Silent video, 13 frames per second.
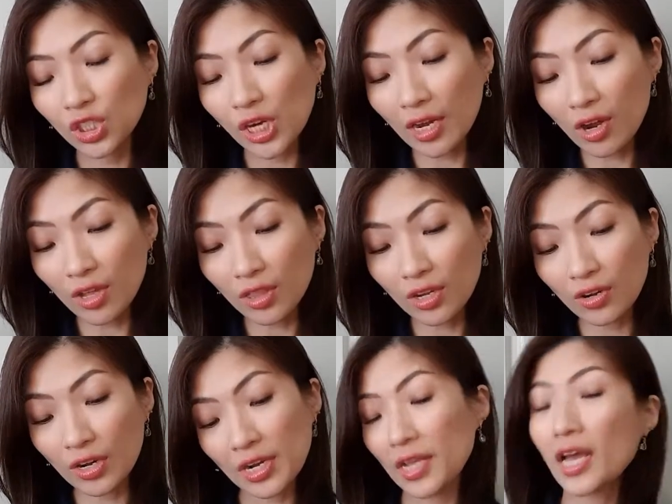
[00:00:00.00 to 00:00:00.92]
check on the
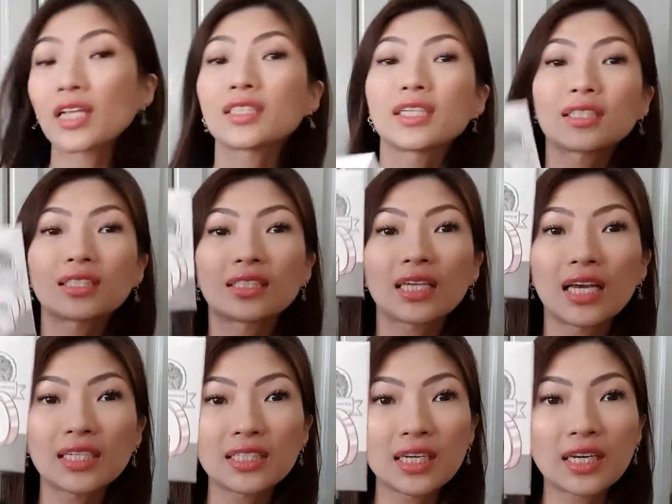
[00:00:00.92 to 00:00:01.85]
ingredients. It
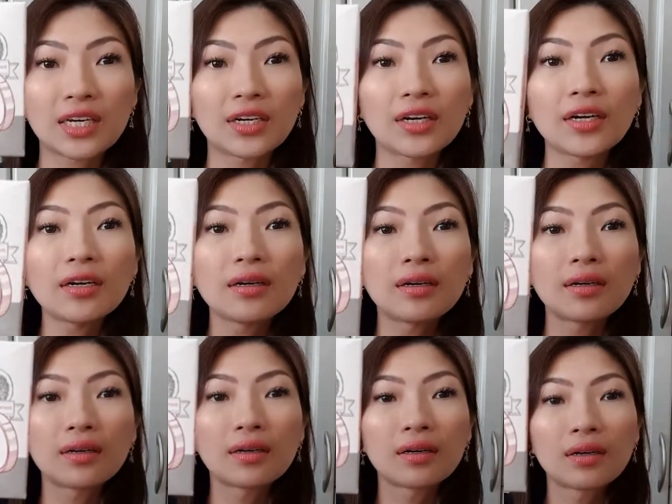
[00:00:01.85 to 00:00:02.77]
says here,
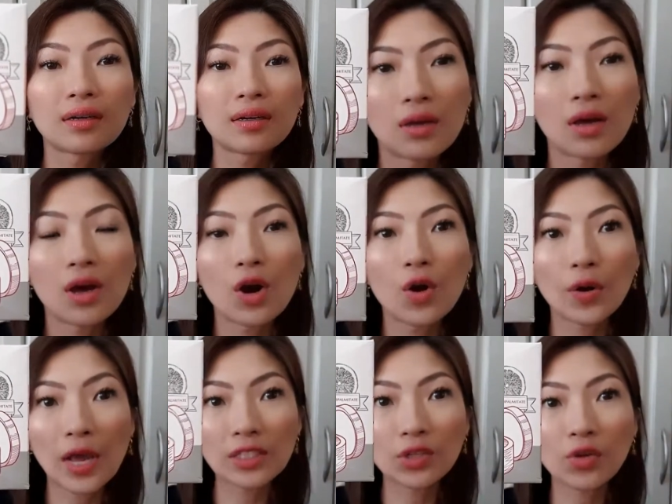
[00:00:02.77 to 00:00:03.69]

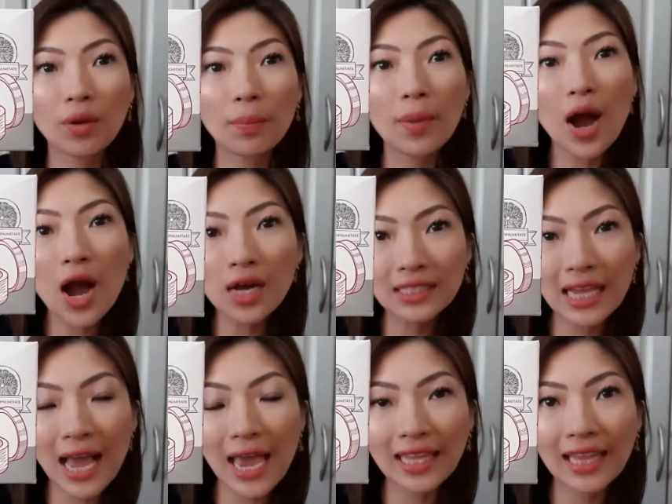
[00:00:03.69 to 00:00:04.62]
okay, so the box
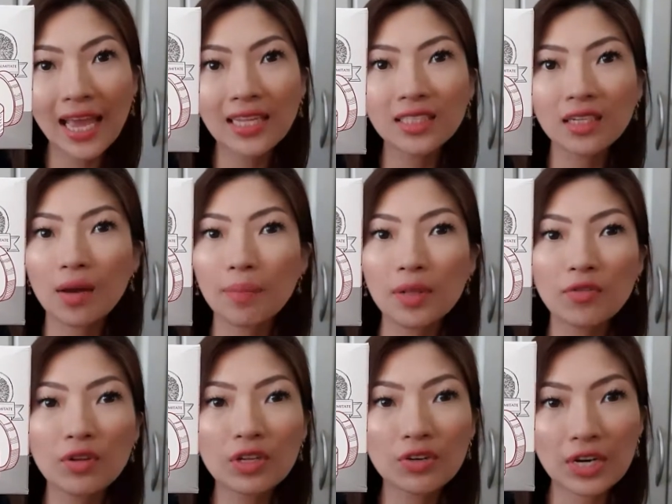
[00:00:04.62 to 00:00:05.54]
highlights a couple
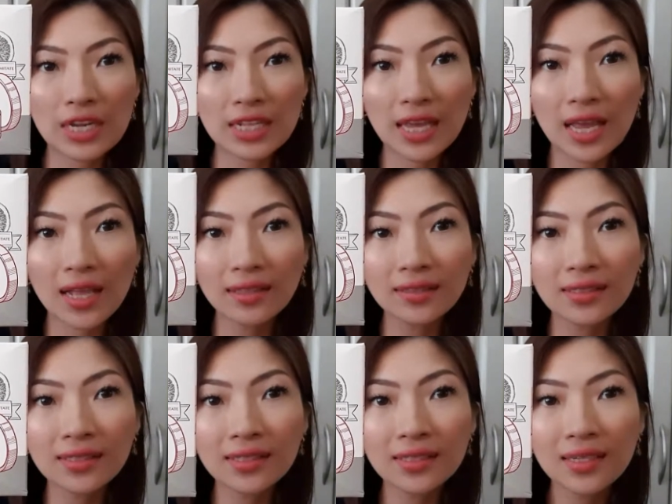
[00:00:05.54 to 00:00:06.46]
of
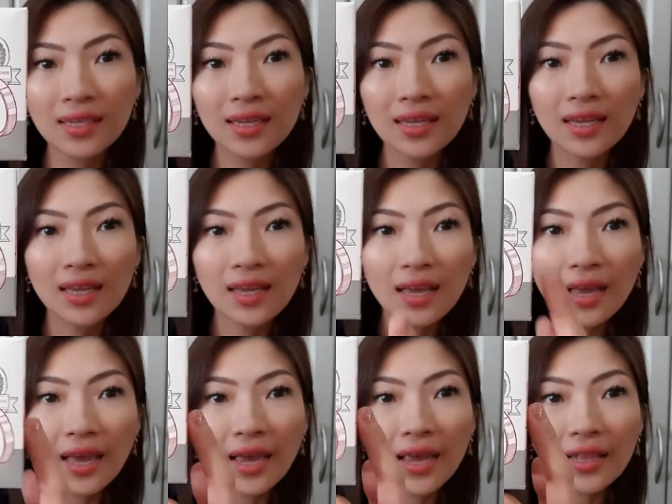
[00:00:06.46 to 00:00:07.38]
ingredients,
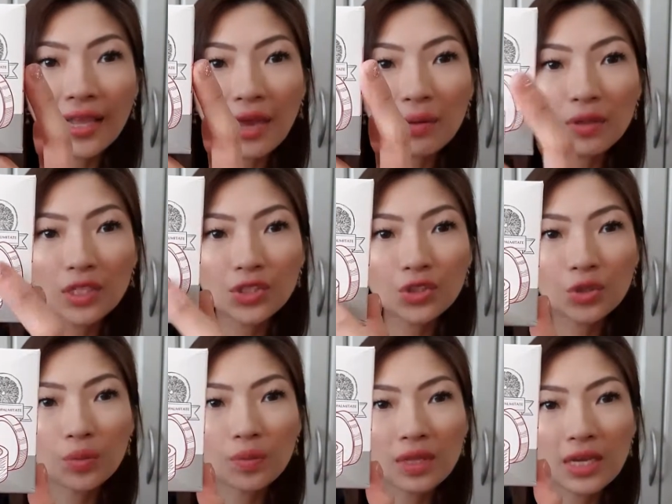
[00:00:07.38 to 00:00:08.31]
and I would
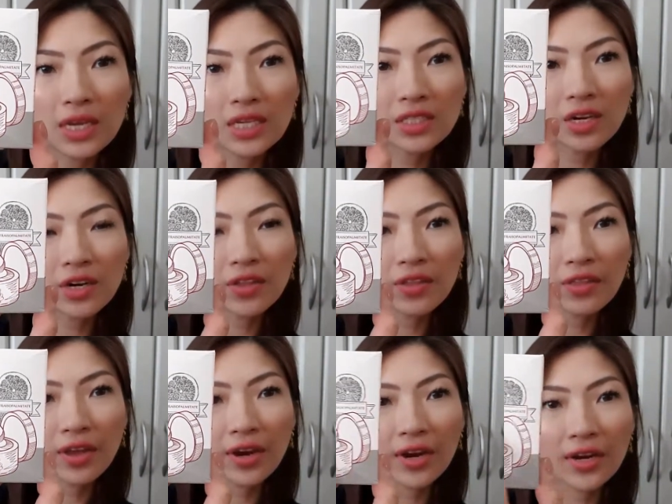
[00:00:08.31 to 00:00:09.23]
assume these are
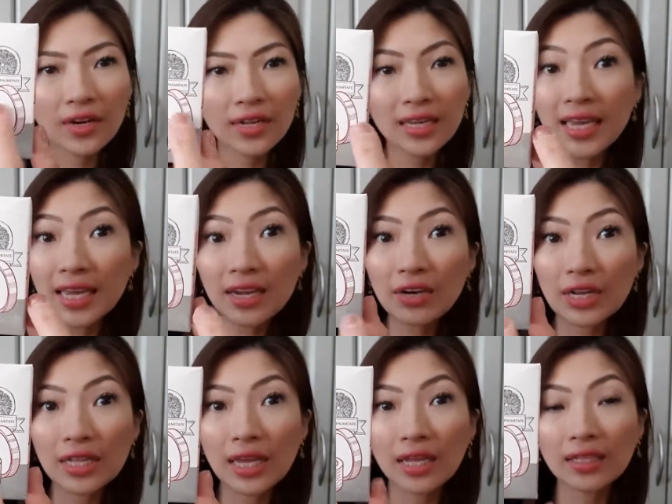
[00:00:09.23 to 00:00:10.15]
their key
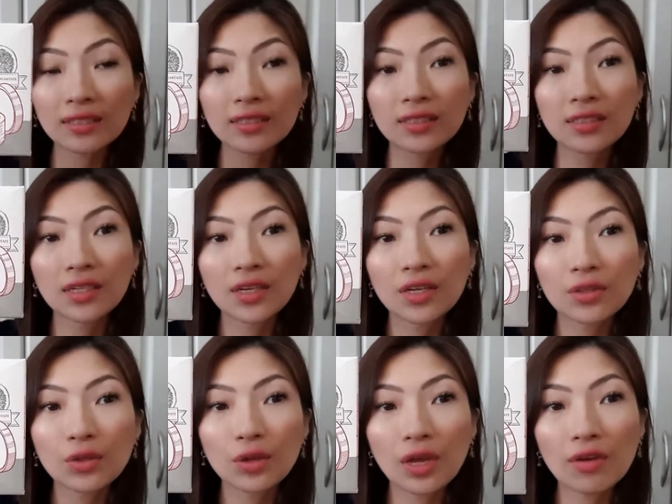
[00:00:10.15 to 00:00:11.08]
ingredients
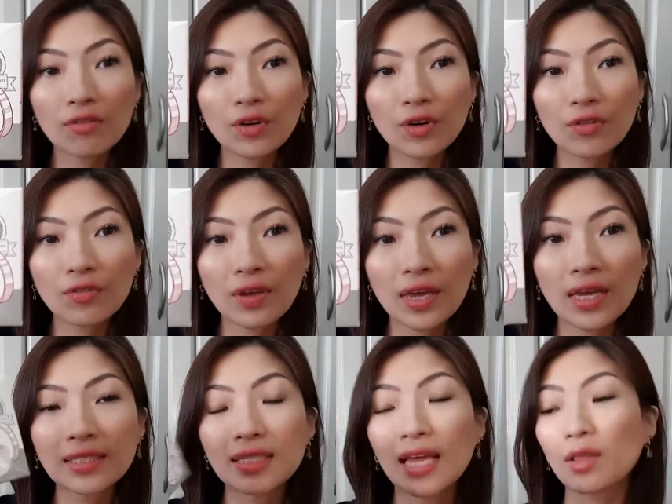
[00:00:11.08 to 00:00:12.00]
to give your
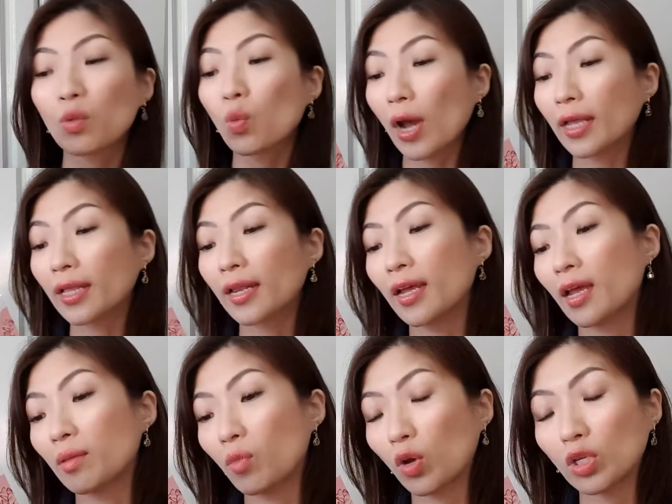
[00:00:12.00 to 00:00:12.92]
face that whitening
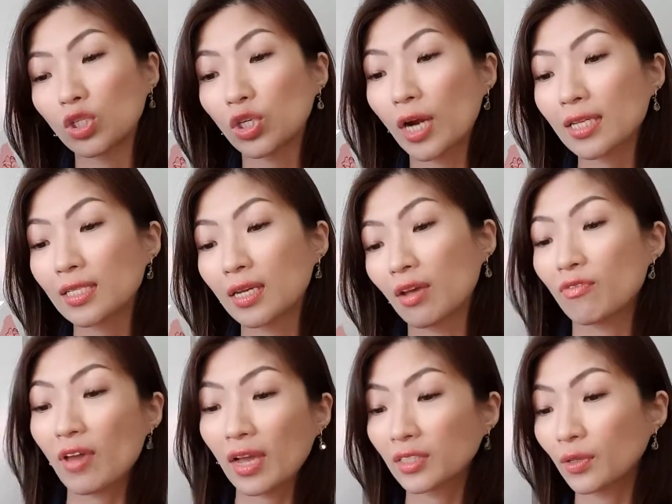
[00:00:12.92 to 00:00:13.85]
and moisturizing
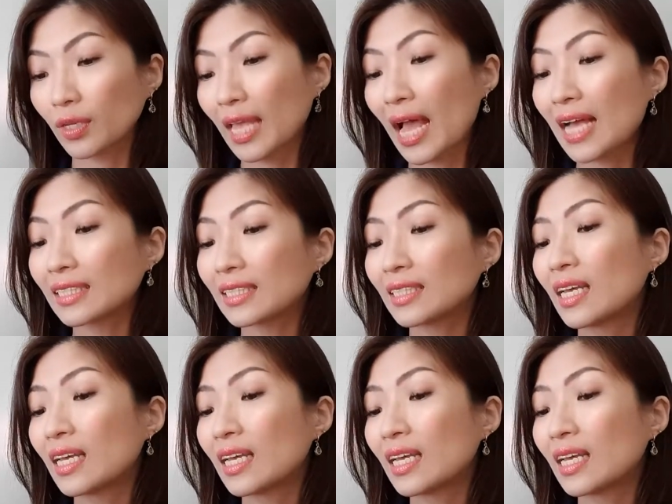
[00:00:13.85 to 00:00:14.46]
effect. So it has